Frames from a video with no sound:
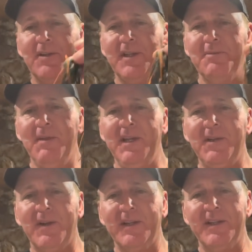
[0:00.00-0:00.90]
That's money
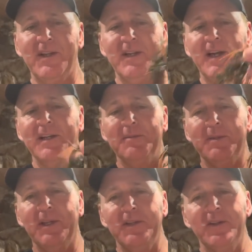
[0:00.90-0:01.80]
right there, guys. I'm
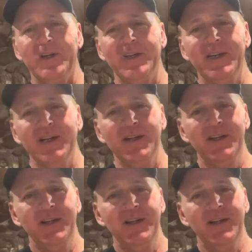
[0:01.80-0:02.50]
telling you right now,